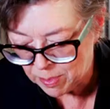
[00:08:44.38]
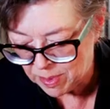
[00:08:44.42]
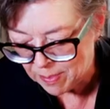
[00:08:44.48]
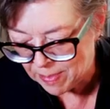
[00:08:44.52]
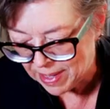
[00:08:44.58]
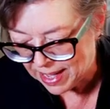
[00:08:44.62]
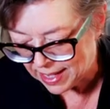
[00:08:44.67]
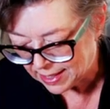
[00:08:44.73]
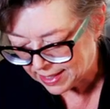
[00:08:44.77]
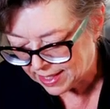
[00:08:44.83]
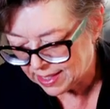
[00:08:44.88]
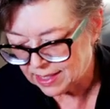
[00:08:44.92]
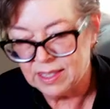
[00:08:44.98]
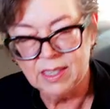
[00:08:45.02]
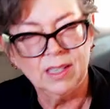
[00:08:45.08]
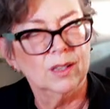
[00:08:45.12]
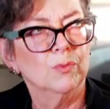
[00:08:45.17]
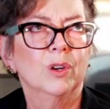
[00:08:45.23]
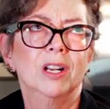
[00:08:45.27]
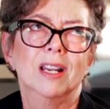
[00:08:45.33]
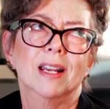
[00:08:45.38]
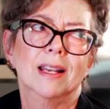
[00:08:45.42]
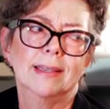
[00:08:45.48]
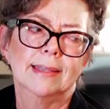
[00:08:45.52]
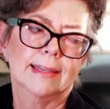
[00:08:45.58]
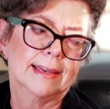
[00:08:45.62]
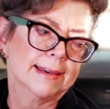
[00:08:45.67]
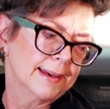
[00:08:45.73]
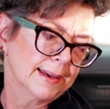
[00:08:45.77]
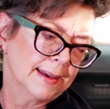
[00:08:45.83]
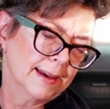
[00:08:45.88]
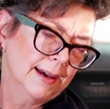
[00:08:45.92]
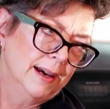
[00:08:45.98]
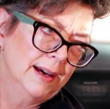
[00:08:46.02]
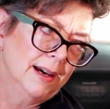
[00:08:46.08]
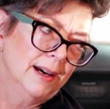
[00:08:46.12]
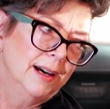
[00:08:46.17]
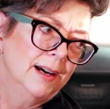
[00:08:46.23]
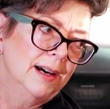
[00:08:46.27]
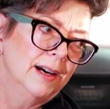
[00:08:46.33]
be back in, what did I say,
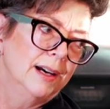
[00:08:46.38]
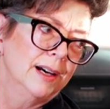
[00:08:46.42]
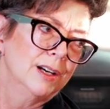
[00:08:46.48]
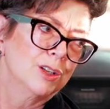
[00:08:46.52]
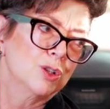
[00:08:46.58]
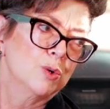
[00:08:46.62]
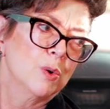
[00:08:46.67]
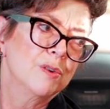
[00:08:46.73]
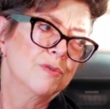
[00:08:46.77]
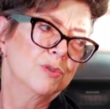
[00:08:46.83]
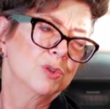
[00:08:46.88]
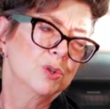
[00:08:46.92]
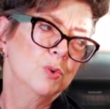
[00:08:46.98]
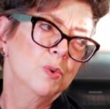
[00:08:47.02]
twelve and